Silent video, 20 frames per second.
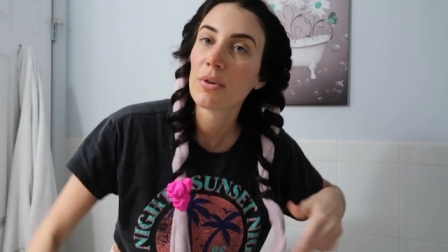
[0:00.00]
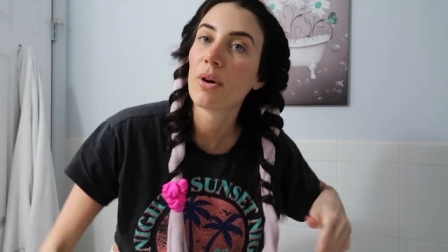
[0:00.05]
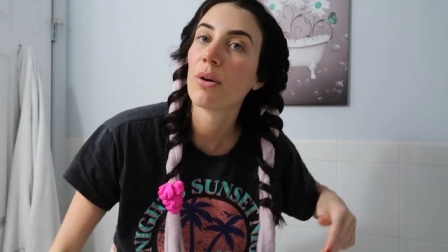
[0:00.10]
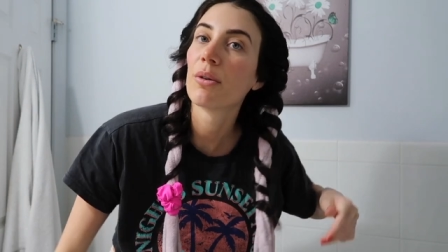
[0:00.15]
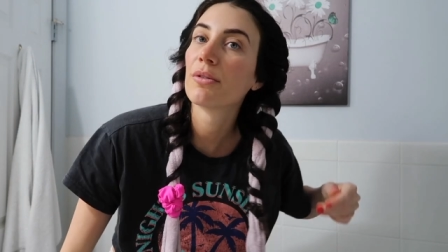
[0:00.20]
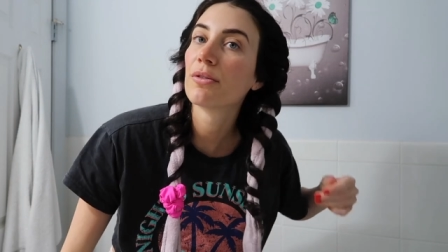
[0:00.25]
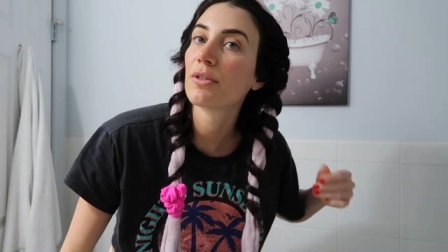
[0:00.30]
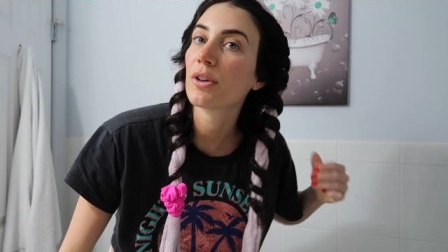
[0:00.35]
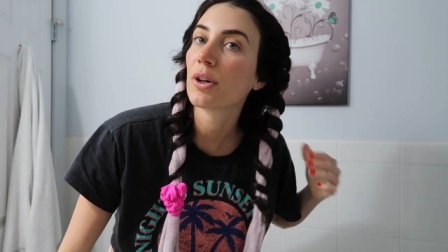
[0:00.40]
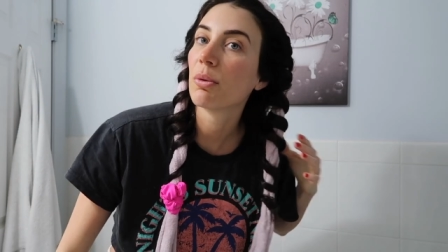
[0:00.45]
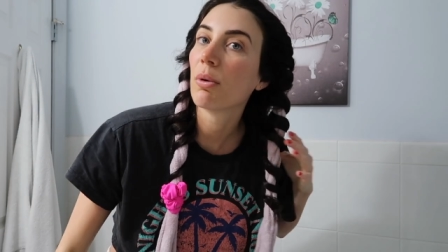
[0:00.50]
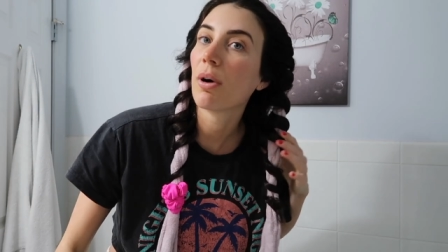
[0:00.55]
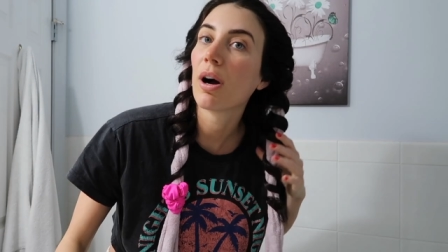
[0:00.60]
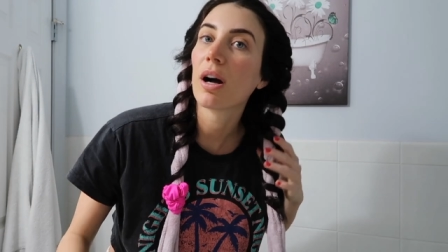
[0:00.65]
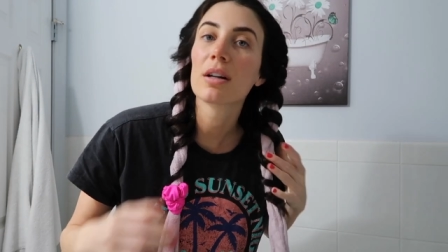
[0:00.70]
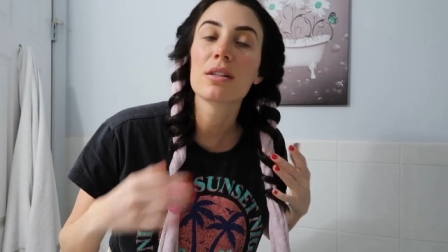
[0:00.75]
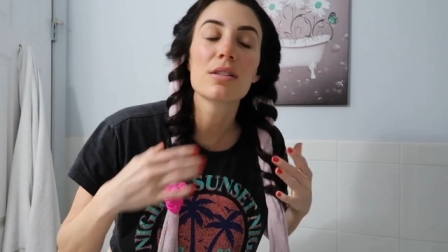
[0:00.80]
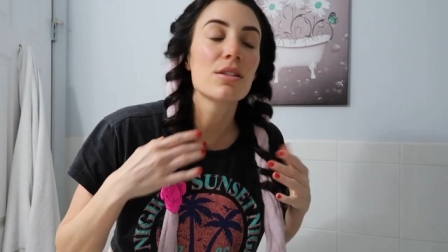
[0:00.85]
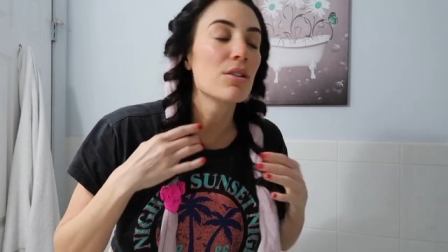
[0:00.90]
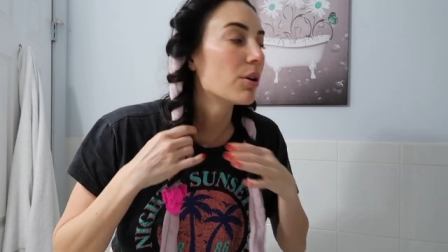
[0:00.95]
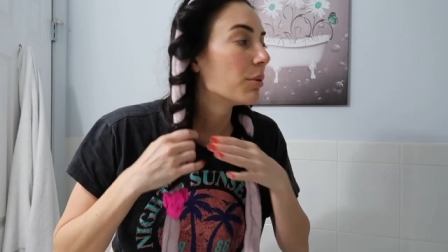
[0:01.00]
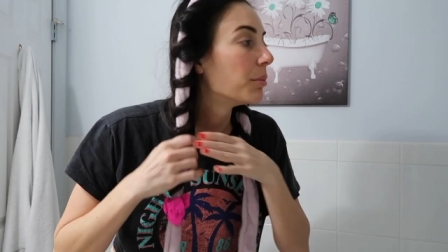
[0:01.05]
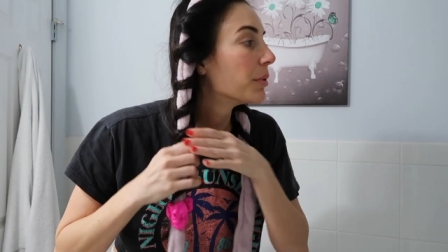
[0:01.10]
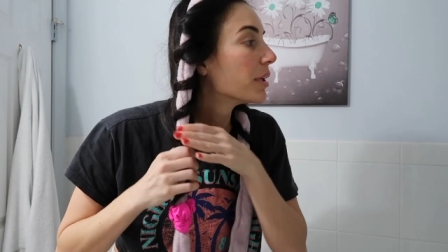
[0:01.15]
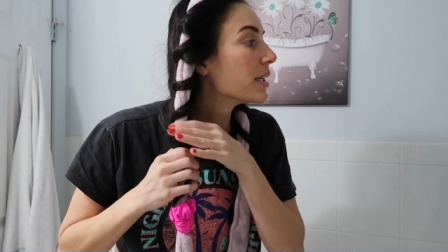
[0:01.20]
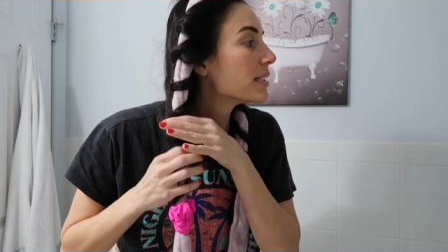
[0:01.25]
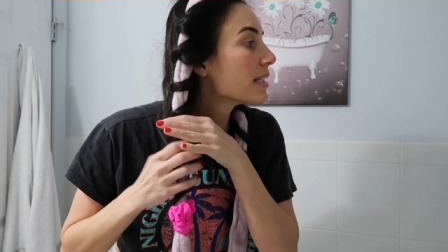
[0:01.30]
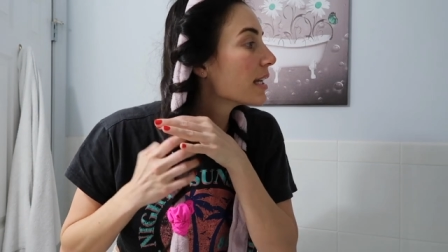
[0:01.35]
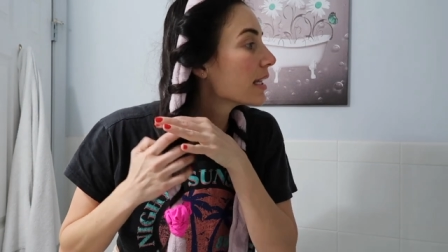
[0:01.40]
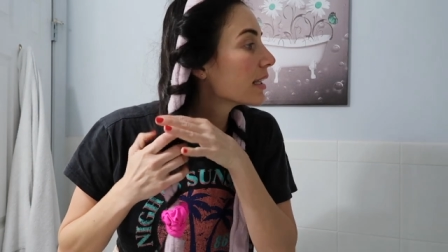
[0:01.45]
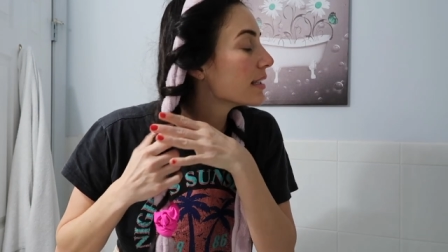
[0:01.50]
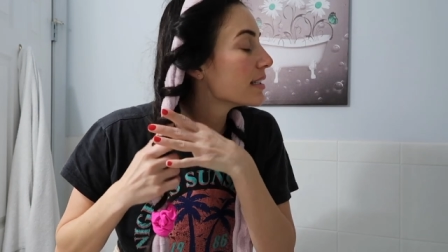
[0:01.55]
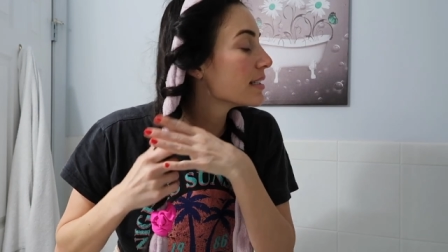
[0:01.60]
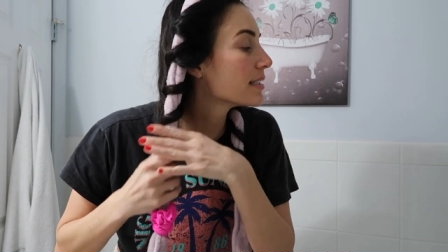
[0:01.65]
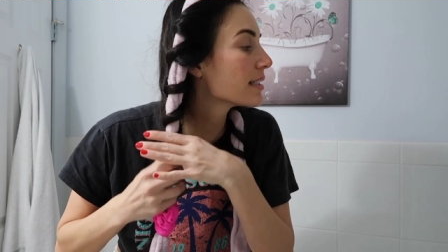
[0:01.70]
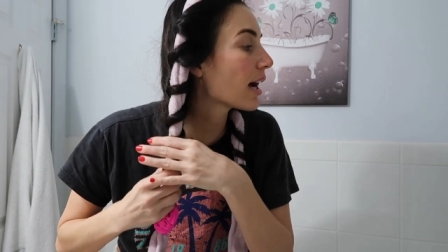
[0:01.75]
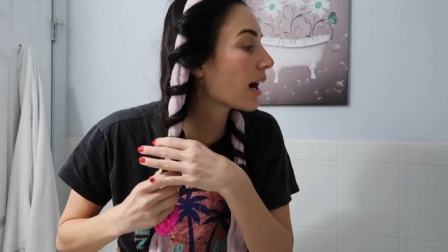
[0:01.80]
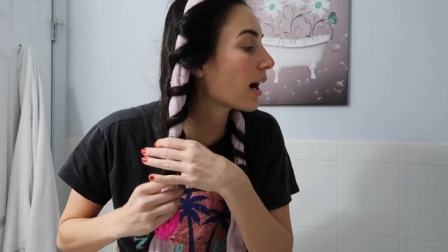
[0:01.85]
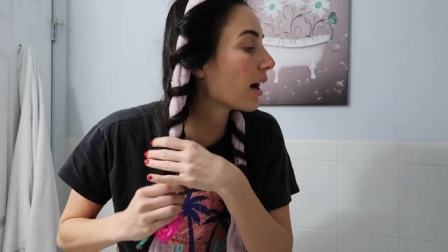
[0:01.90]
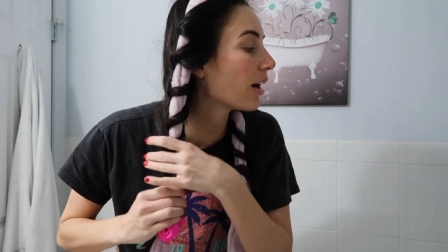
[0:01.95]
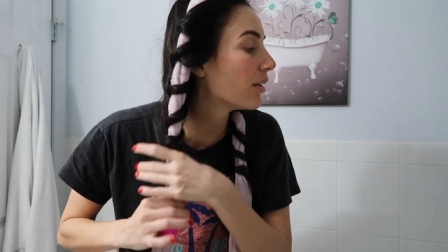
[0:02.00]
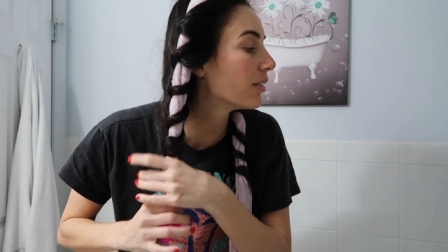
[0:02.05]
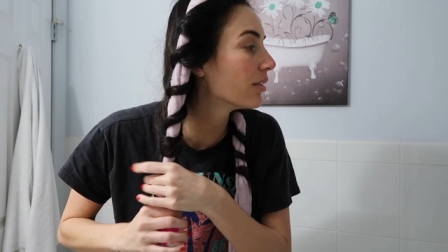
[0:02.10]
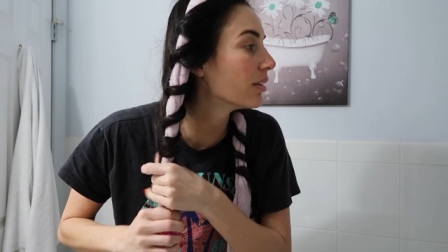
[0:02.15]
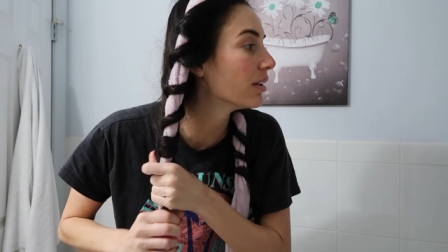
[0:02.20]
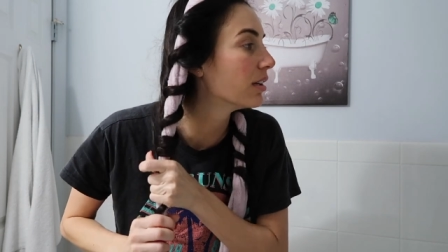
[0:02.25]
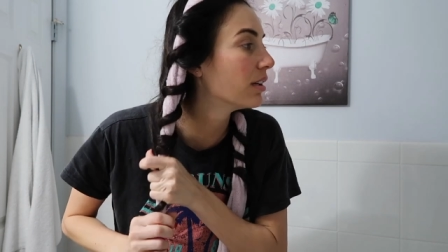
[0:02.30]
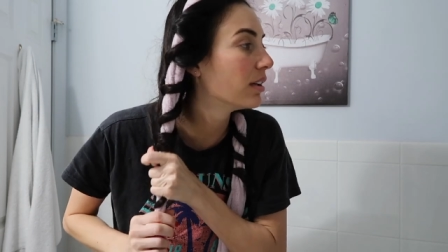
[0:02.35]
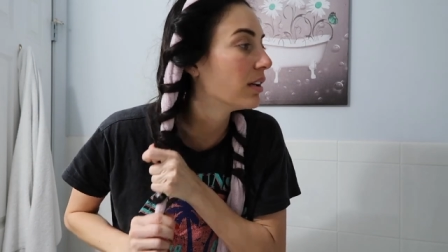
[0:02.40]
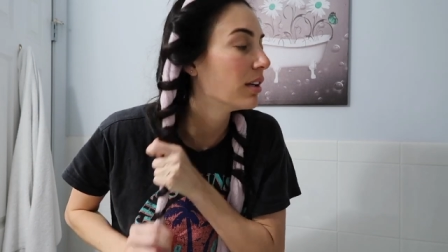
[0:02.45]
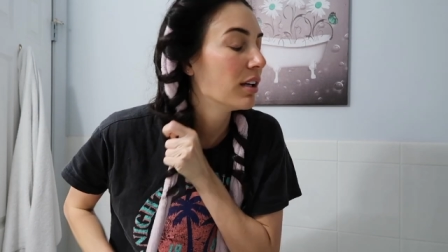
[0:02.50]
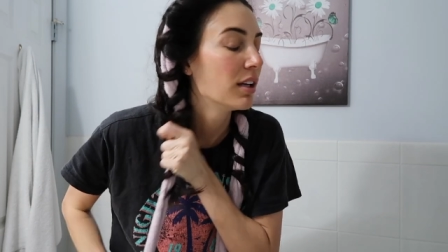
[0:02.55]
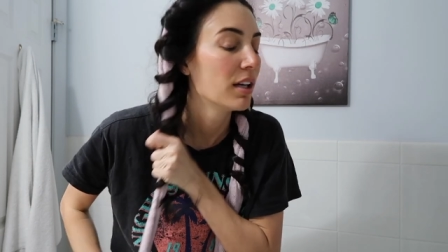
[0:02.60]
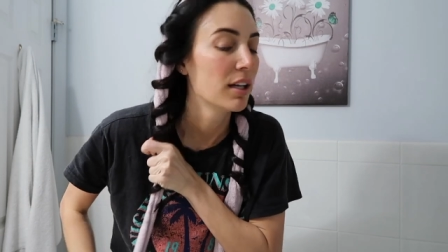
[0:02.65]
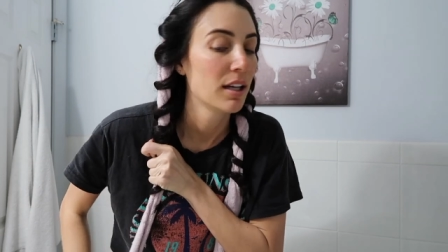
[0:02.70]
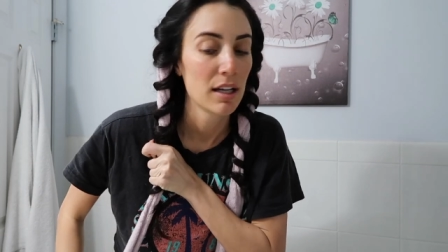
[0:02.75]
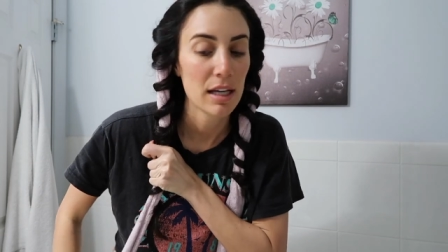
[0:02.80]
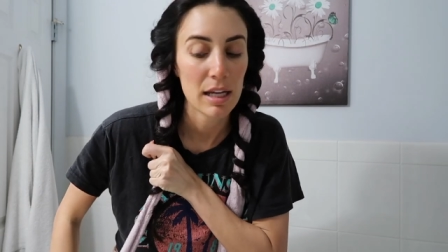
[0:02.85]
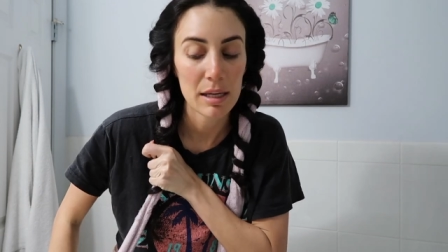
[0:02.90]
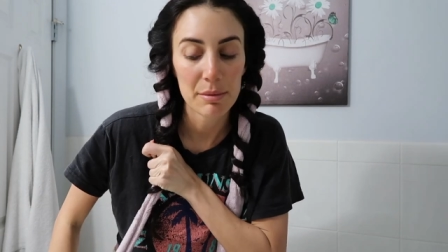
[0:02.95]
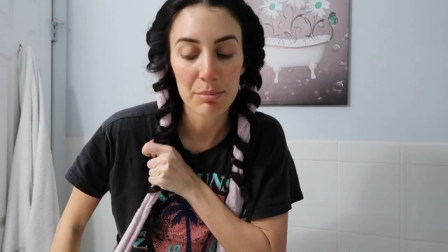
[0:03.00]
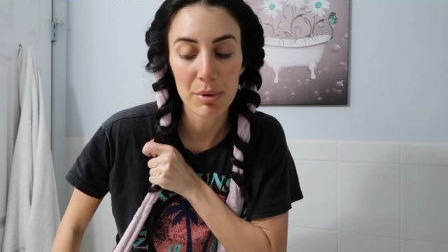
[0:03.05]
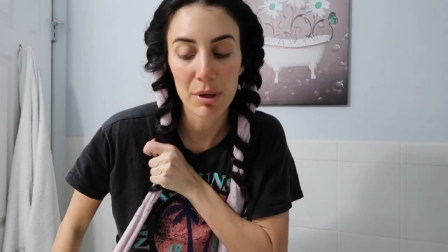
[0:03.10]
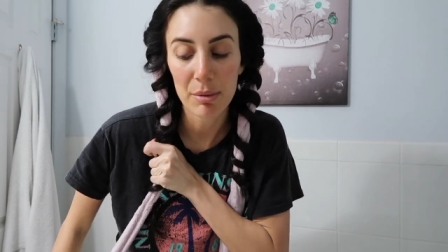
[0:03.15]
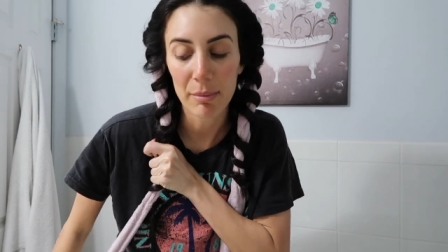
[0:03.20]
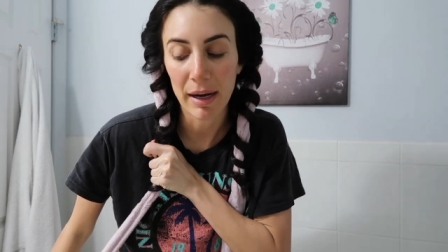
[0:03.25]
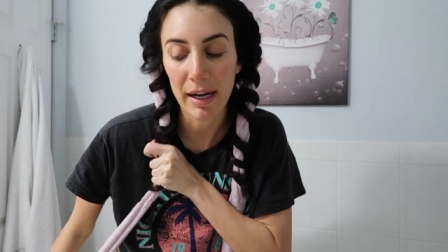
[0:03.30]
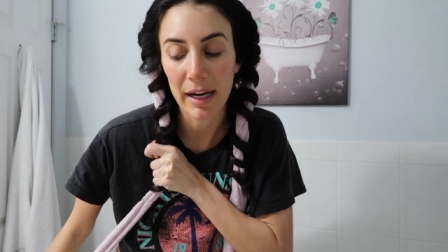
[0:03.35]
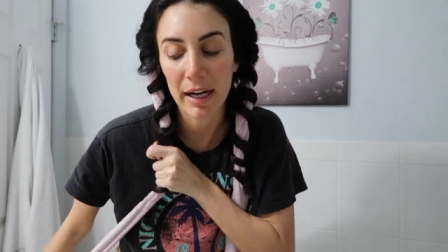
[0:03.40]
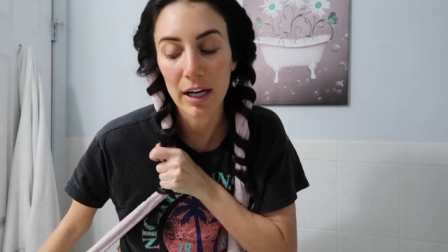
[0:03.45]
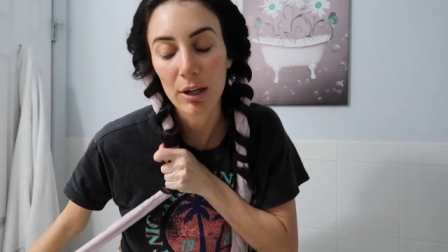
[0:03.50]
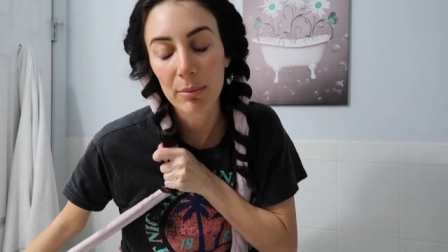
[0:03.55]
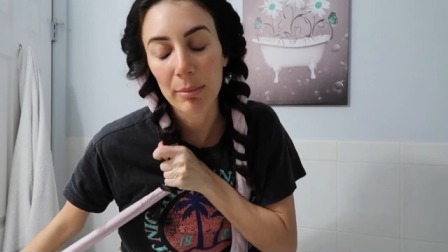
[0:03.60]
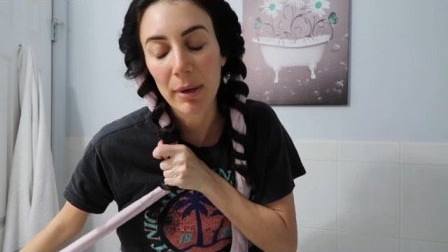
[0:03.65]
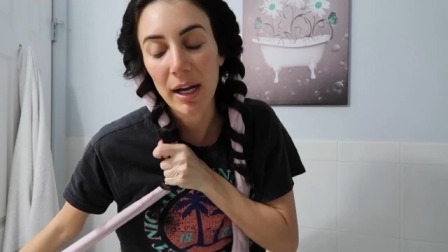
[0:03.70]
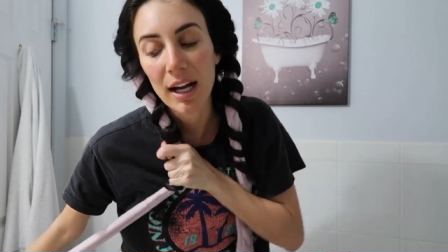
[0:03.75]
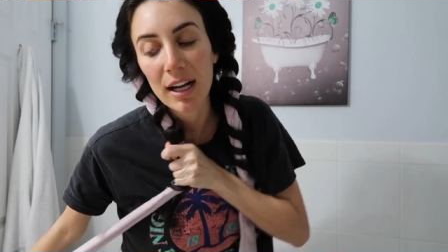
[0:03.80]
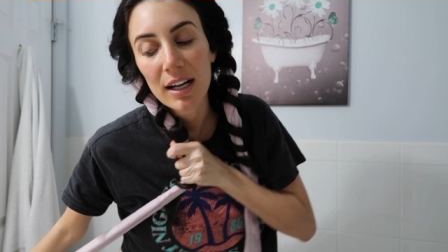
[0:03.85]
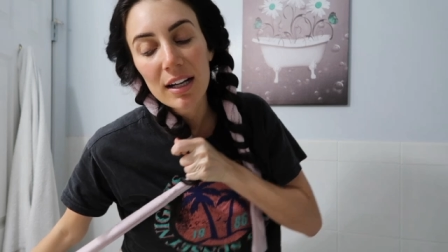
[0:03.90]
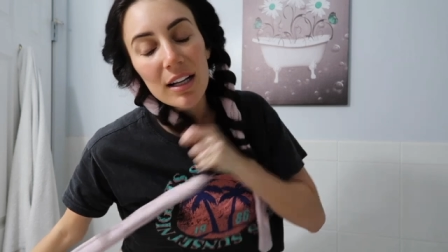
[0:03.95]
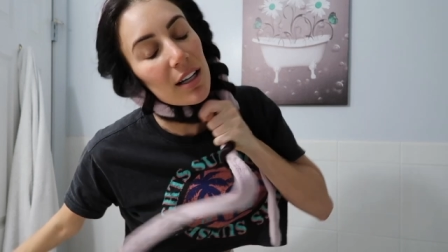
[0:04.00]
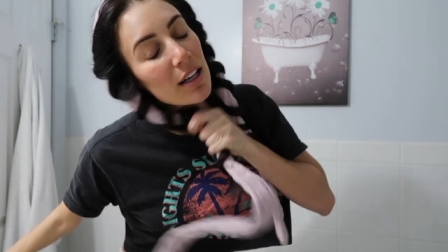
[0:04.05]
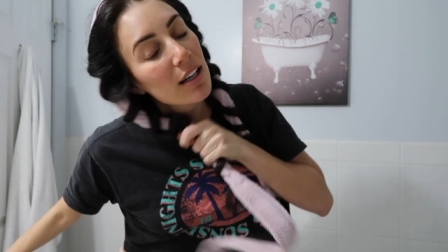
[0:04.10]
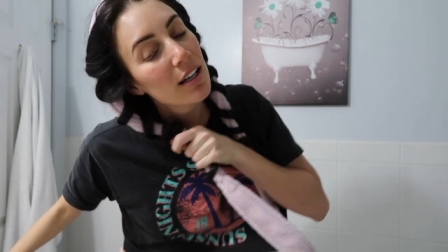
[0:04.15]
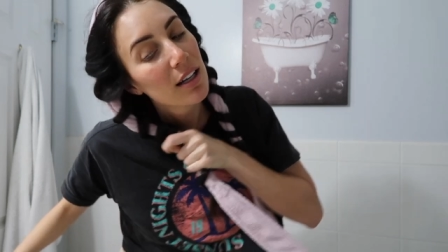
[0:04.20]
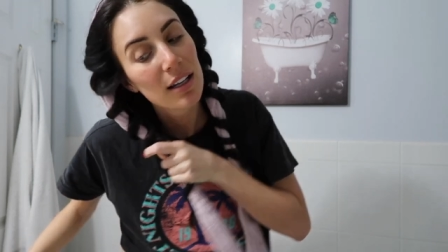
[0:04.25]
going for a walk. So I'm gonna take these out and put my hair back.